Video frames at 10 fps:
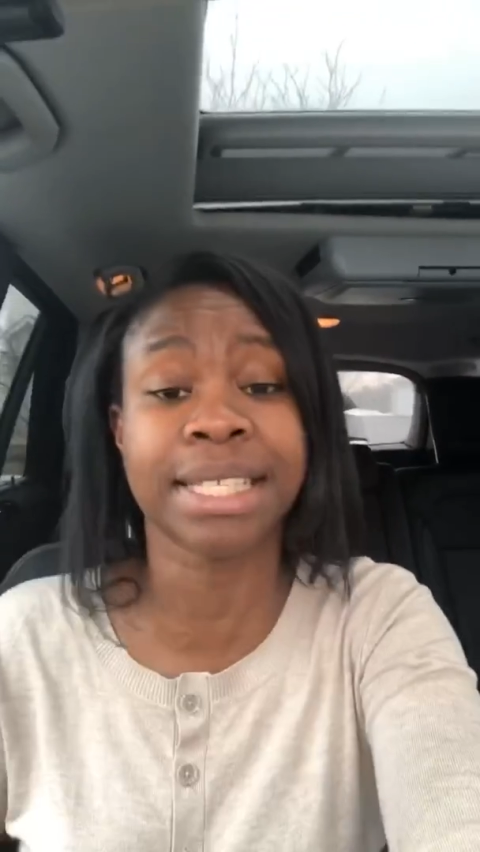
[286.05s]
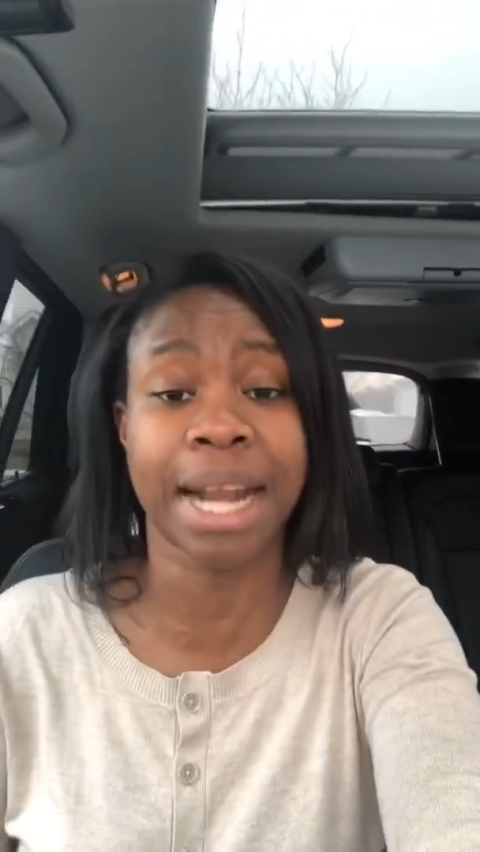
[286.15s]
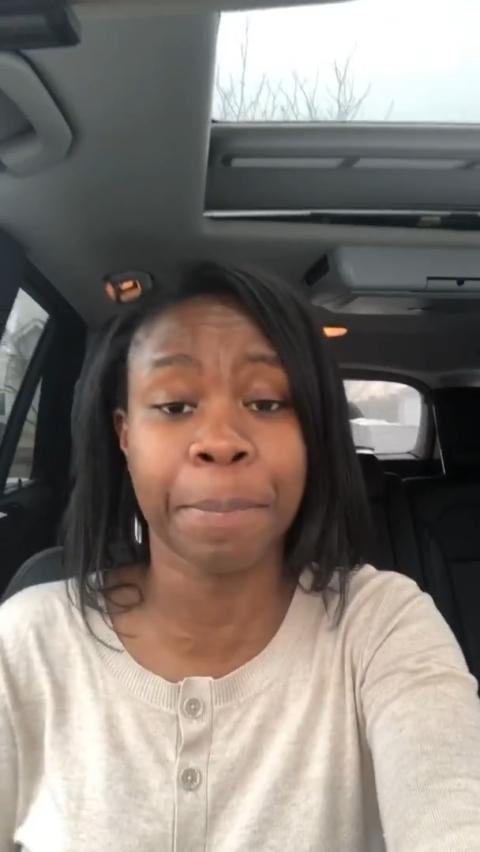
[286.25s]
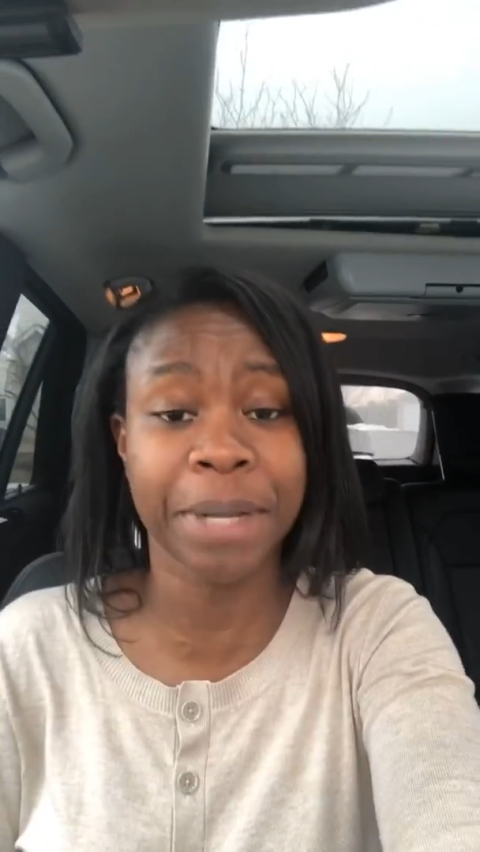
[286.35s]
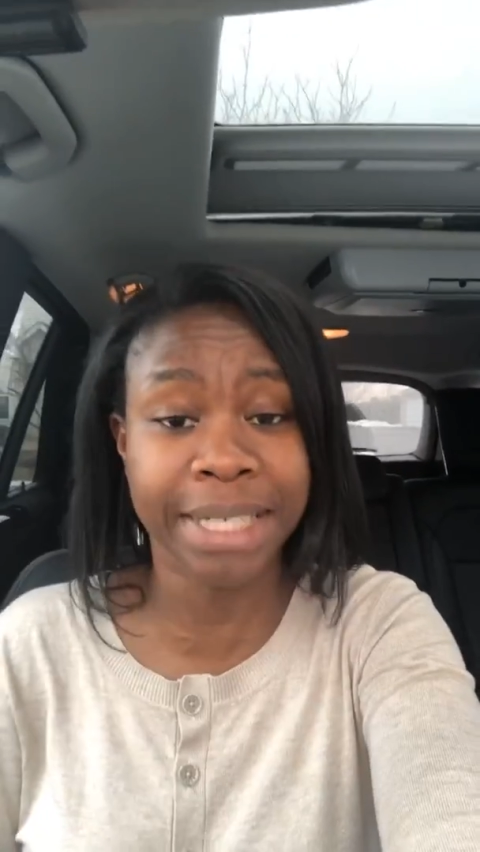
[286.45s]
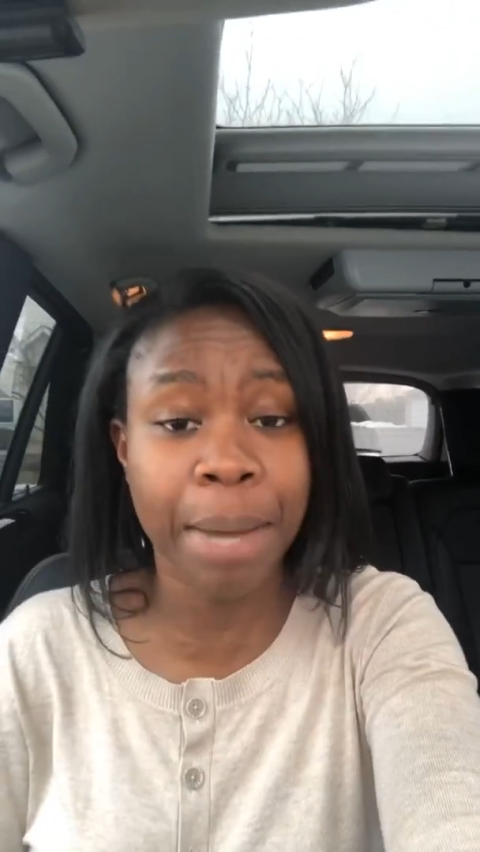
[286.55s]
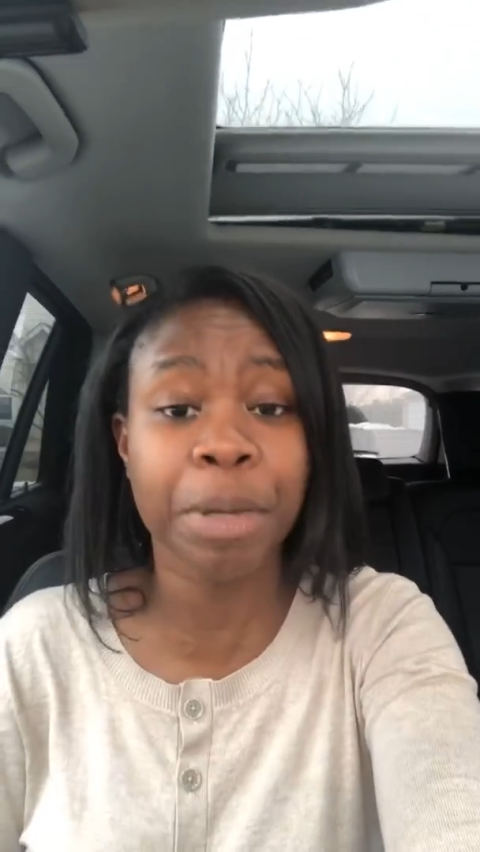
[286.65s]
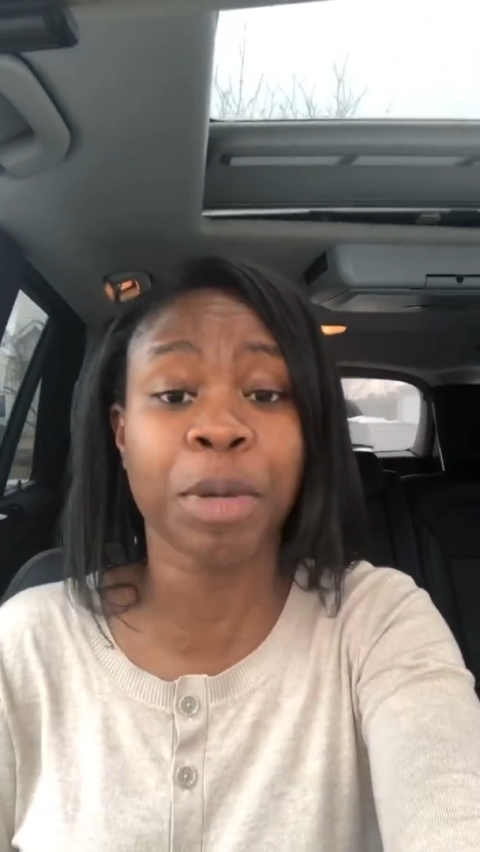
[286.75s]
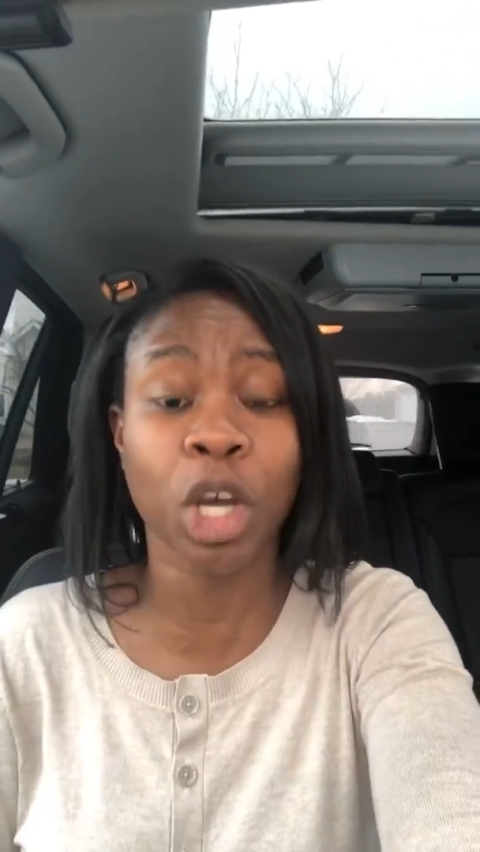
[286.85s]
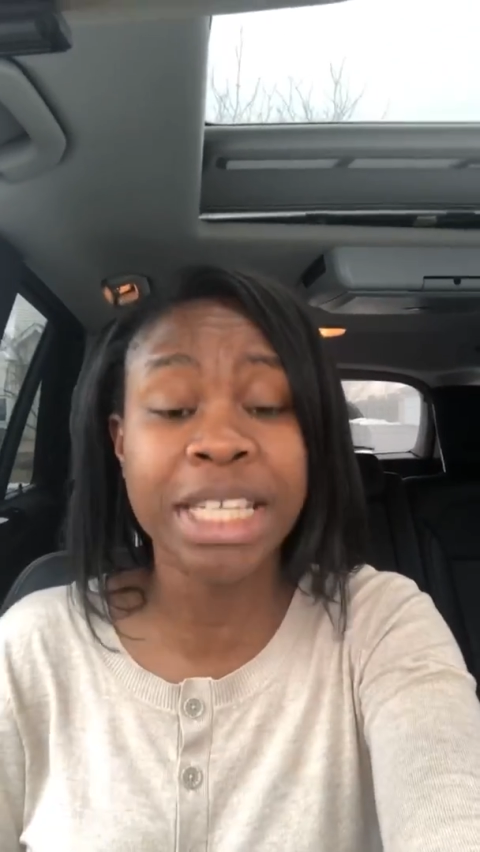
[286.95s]
it's an
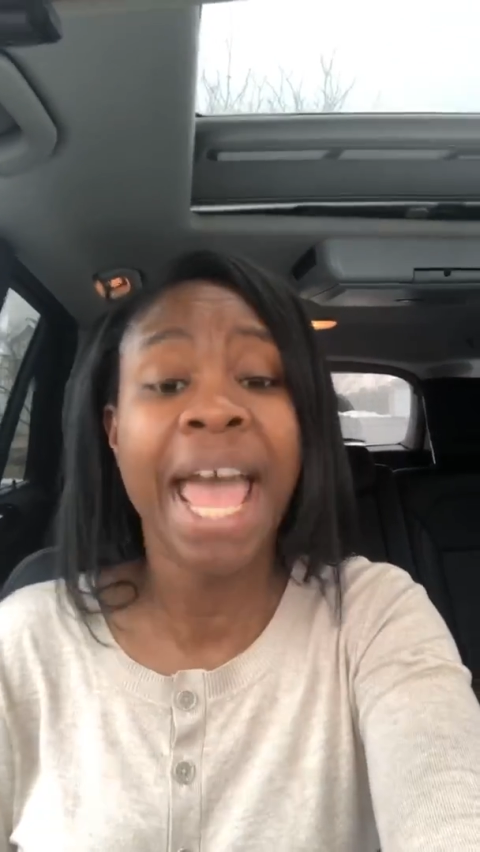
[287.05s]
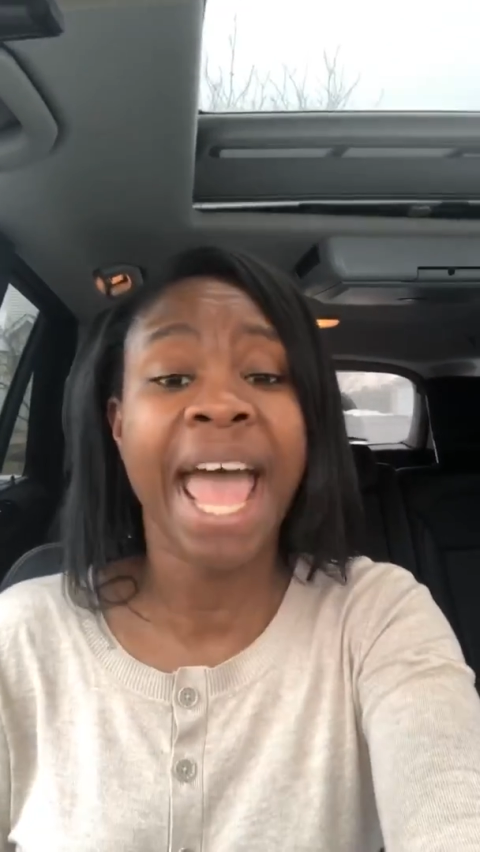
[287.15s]
epidemic because